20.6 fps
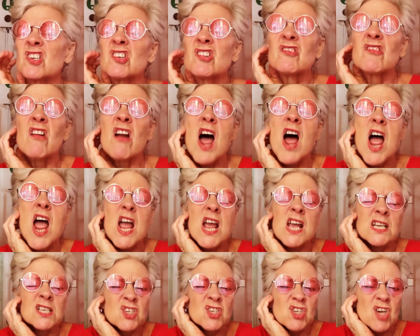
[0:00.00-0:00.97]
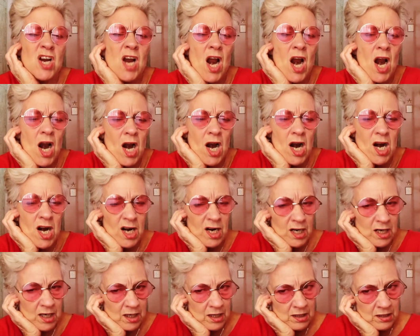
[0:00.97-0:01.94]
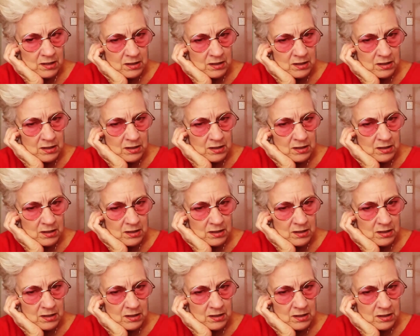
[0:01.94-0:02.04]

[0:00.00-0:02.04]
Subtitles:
Granger?"